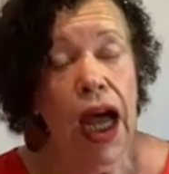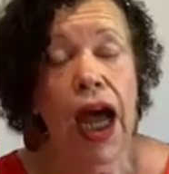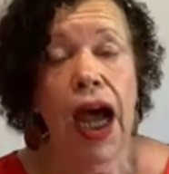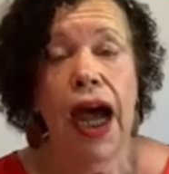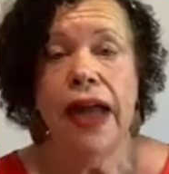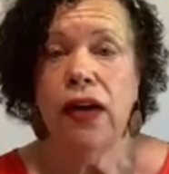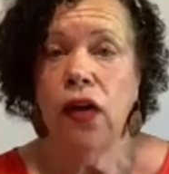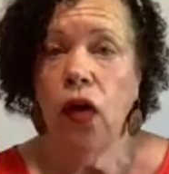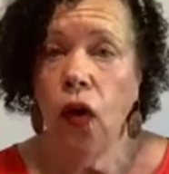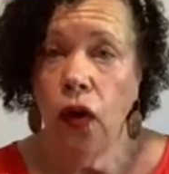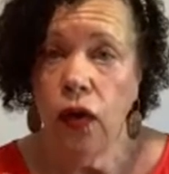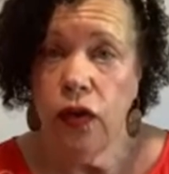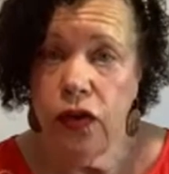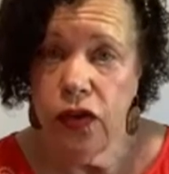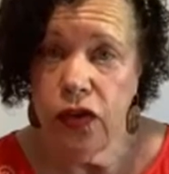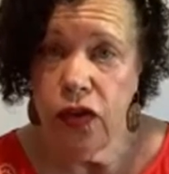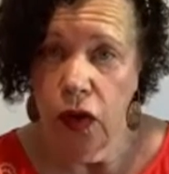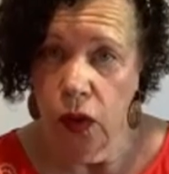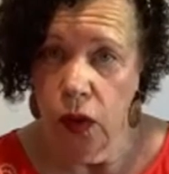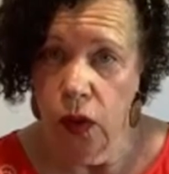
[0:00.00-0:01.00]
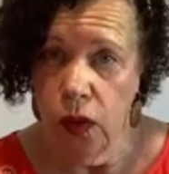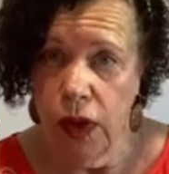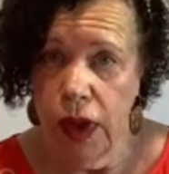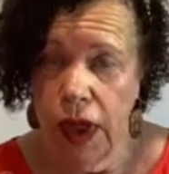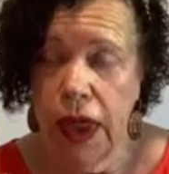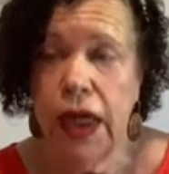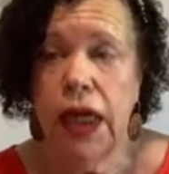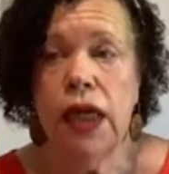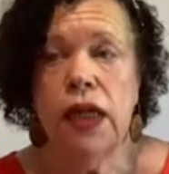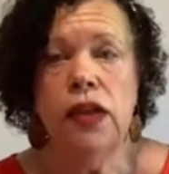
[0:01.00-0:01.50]
I also
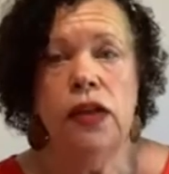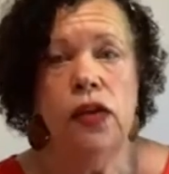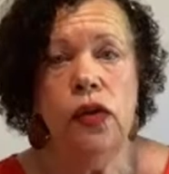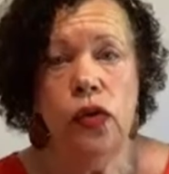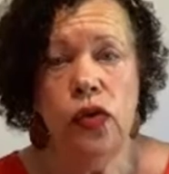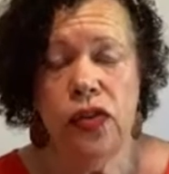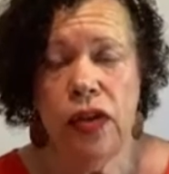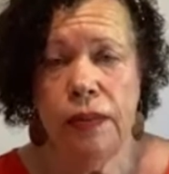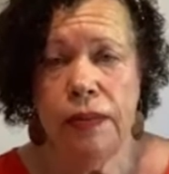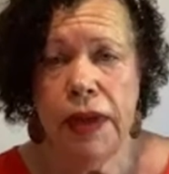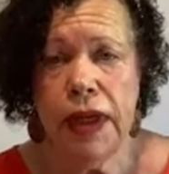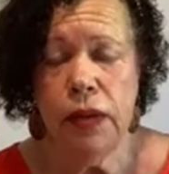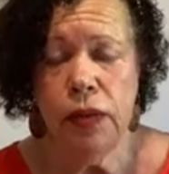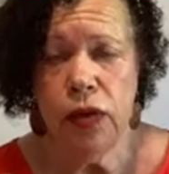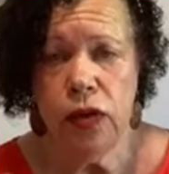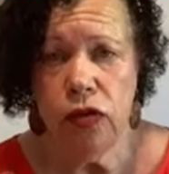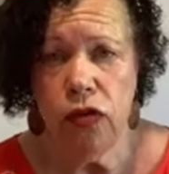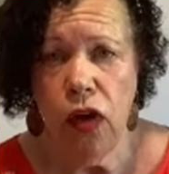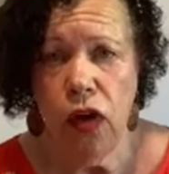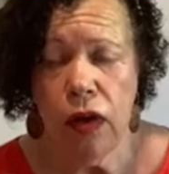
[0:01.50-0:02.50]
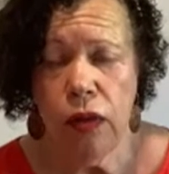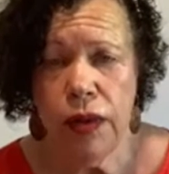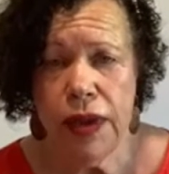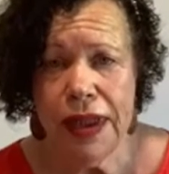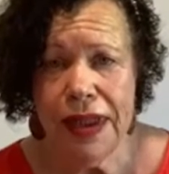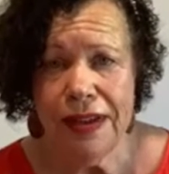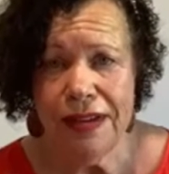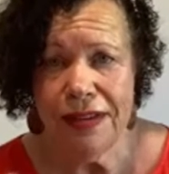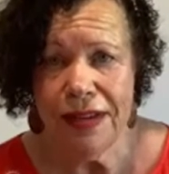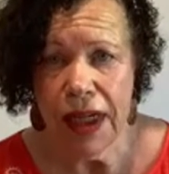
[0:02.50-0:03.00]
knew something was wrong with
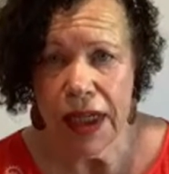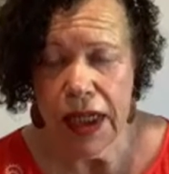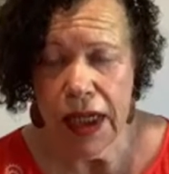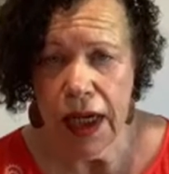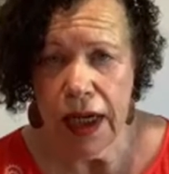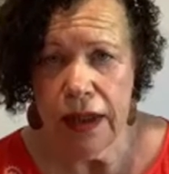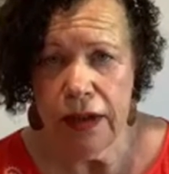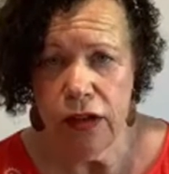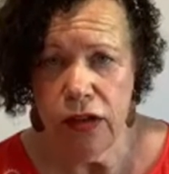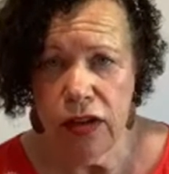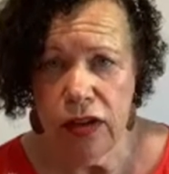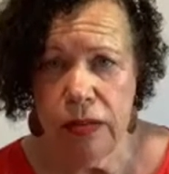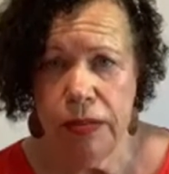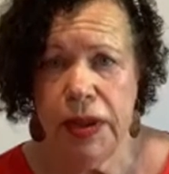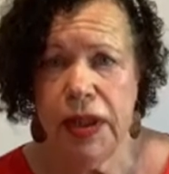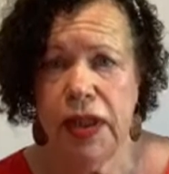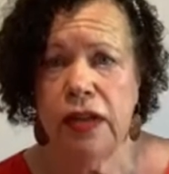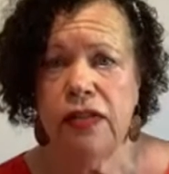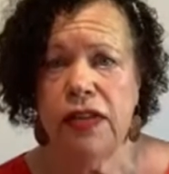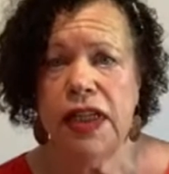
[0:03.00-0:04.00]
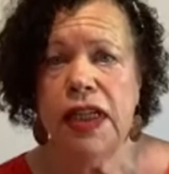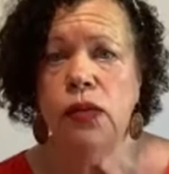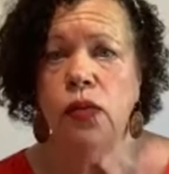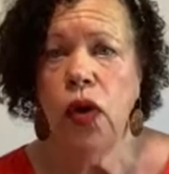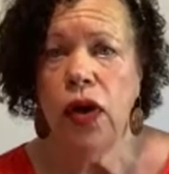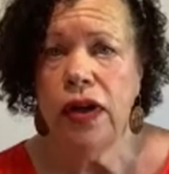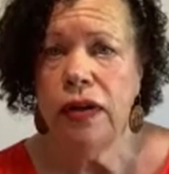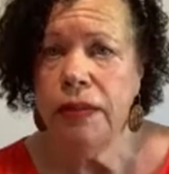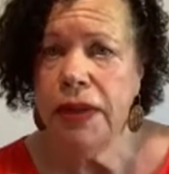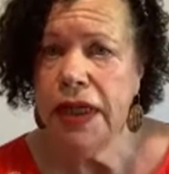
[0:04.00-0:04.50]
this psychiatrist because he
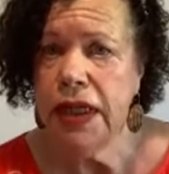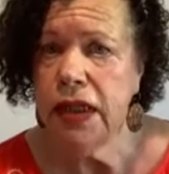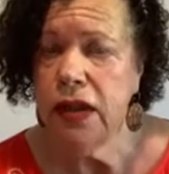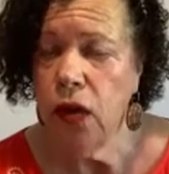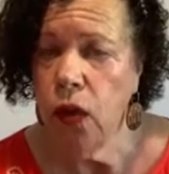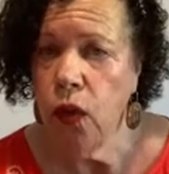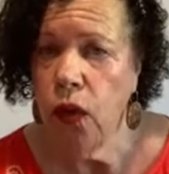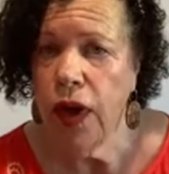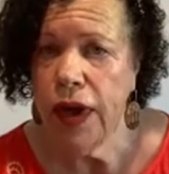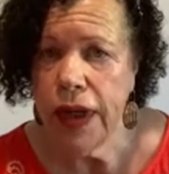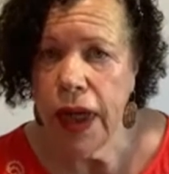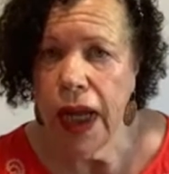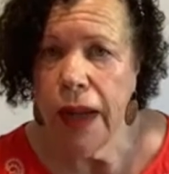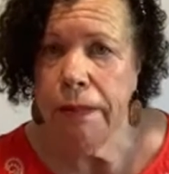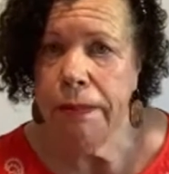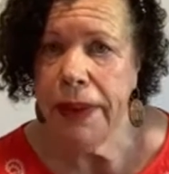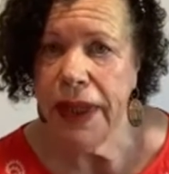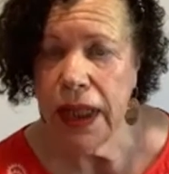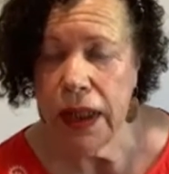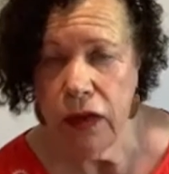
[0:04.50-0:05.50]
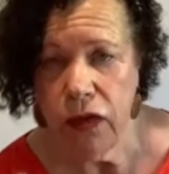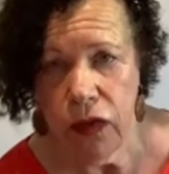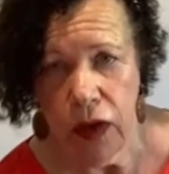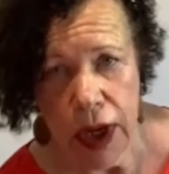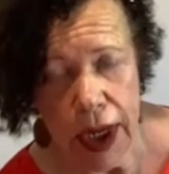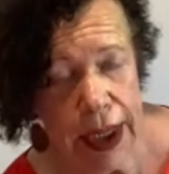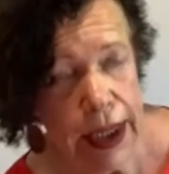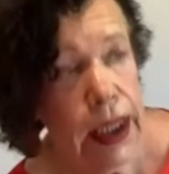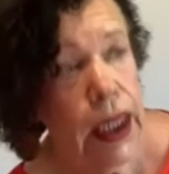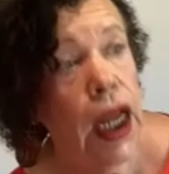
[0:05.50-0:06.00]
wanted me to go on
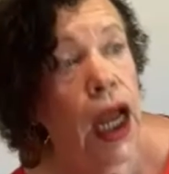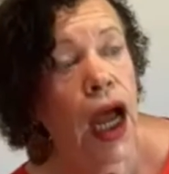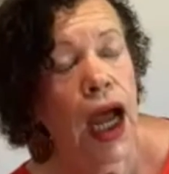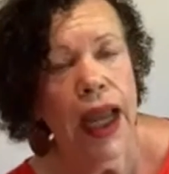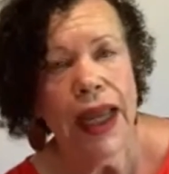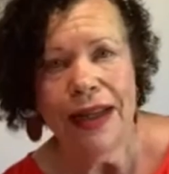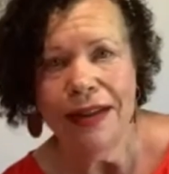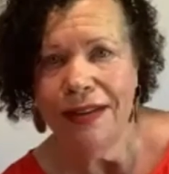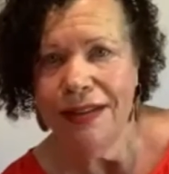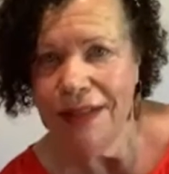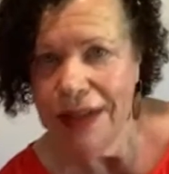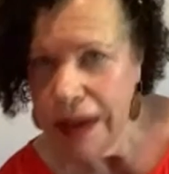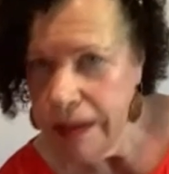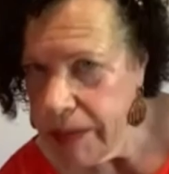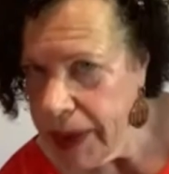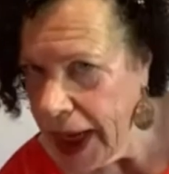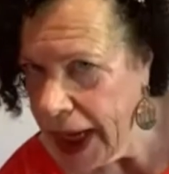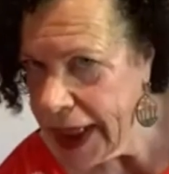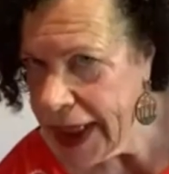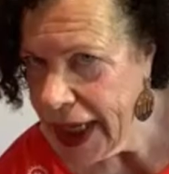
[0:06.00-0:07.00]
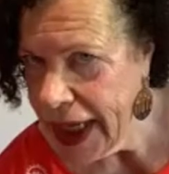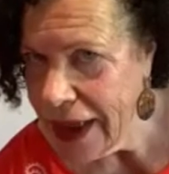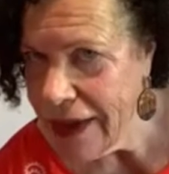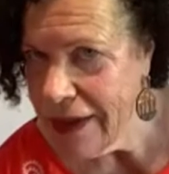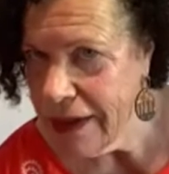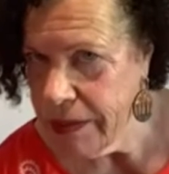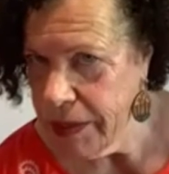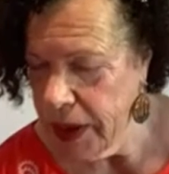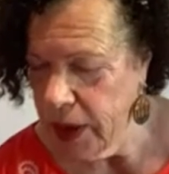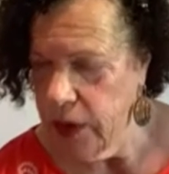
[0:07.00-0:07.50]
Abilify. I had seen bad
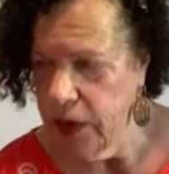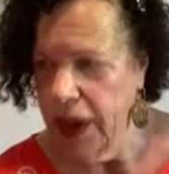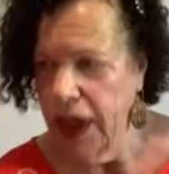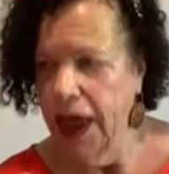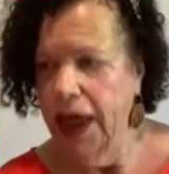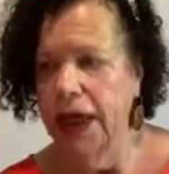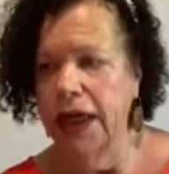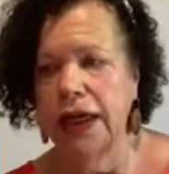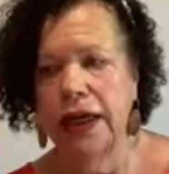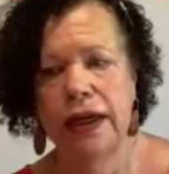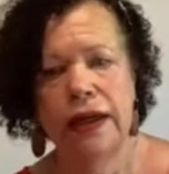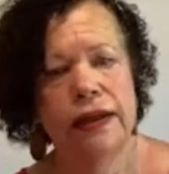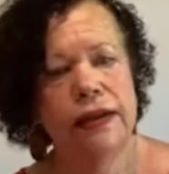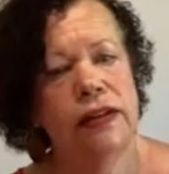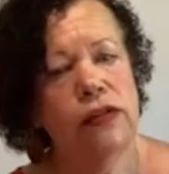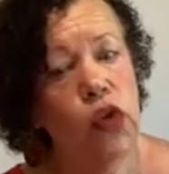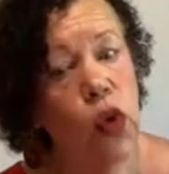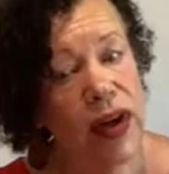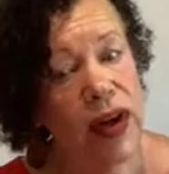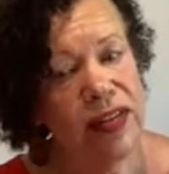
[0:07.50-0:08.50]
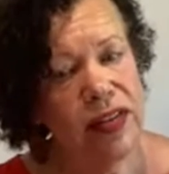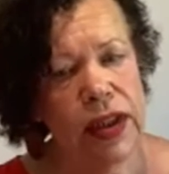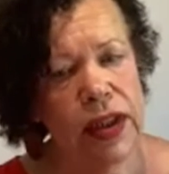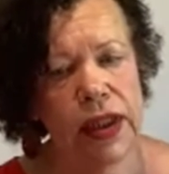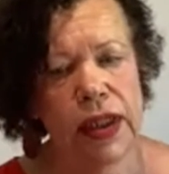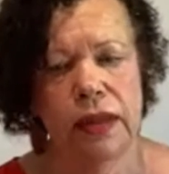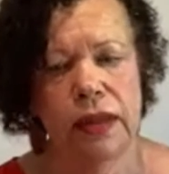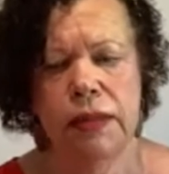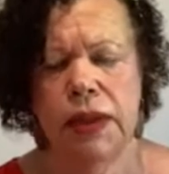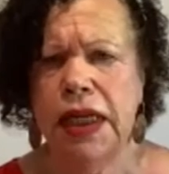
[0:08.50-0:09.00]
ads about that and I questioned
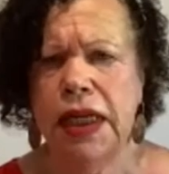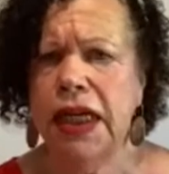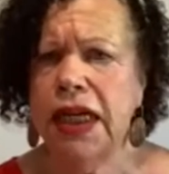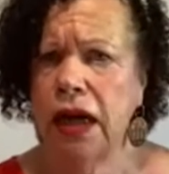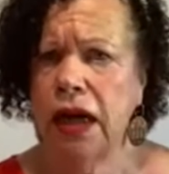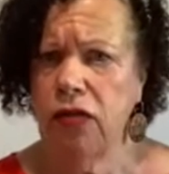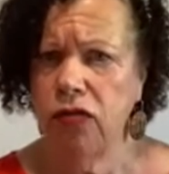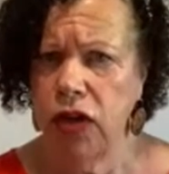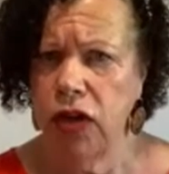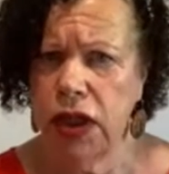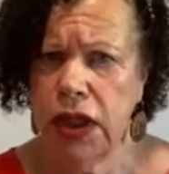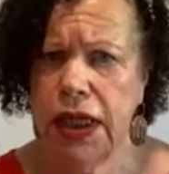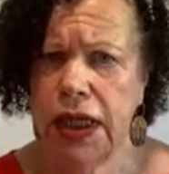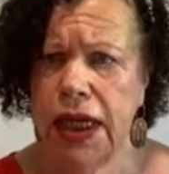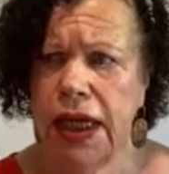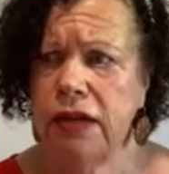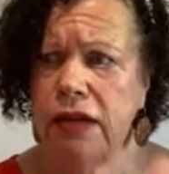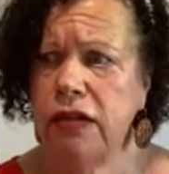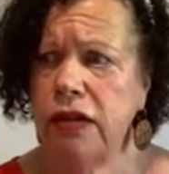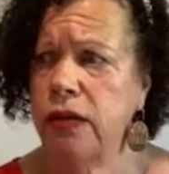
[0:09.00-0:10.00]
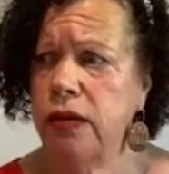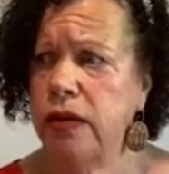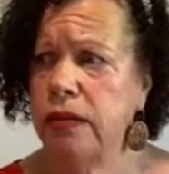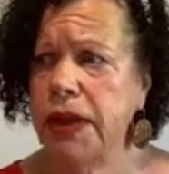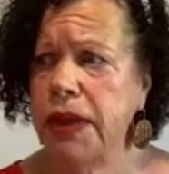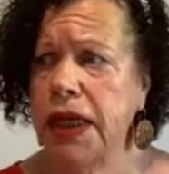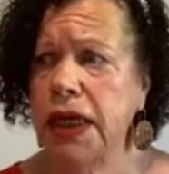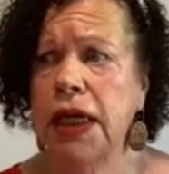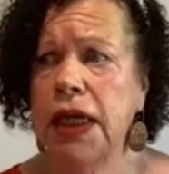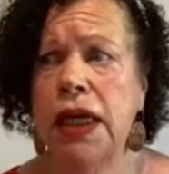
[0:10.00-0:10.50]
him and he got really angry with
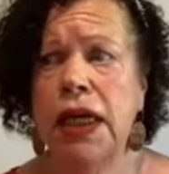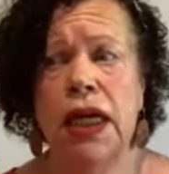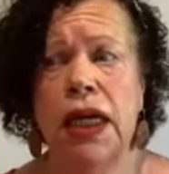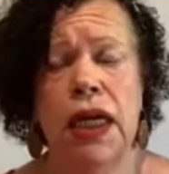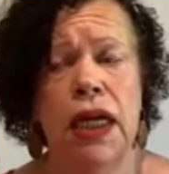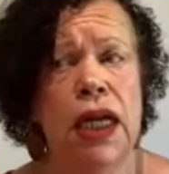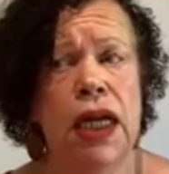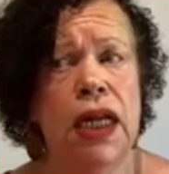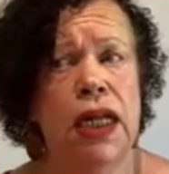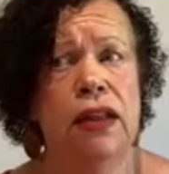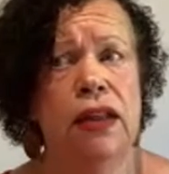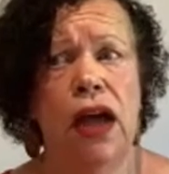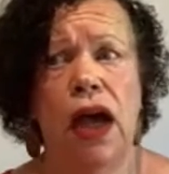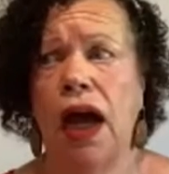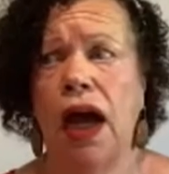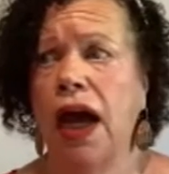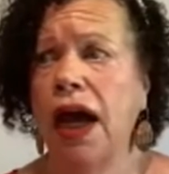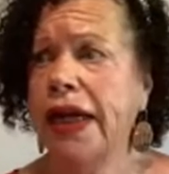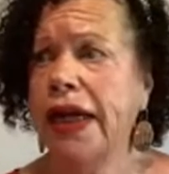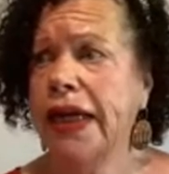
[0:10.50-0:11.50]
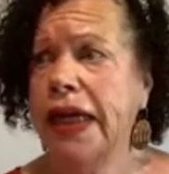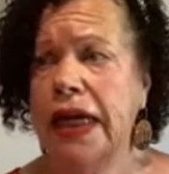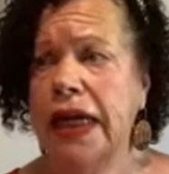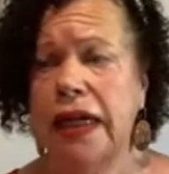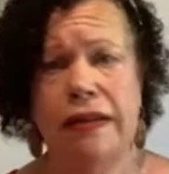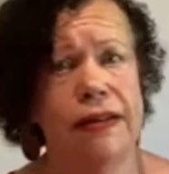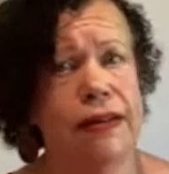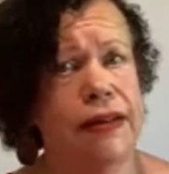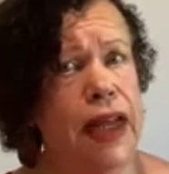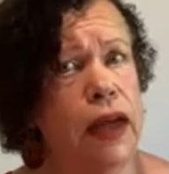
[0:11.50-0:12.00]
me. I thought, I
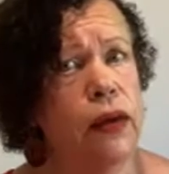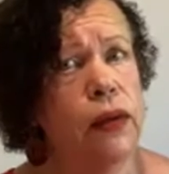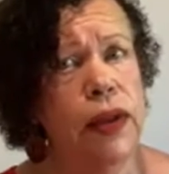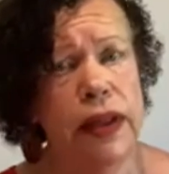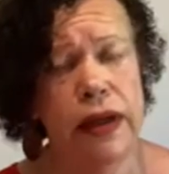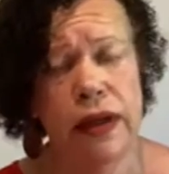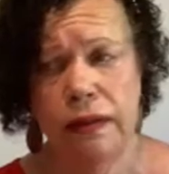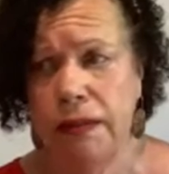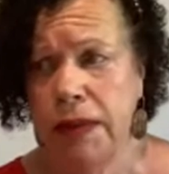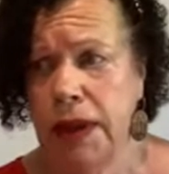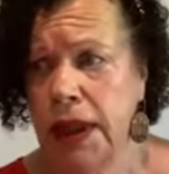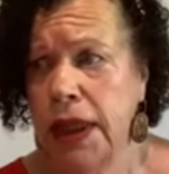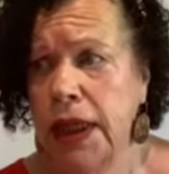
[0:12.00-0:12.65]
can't stay with him.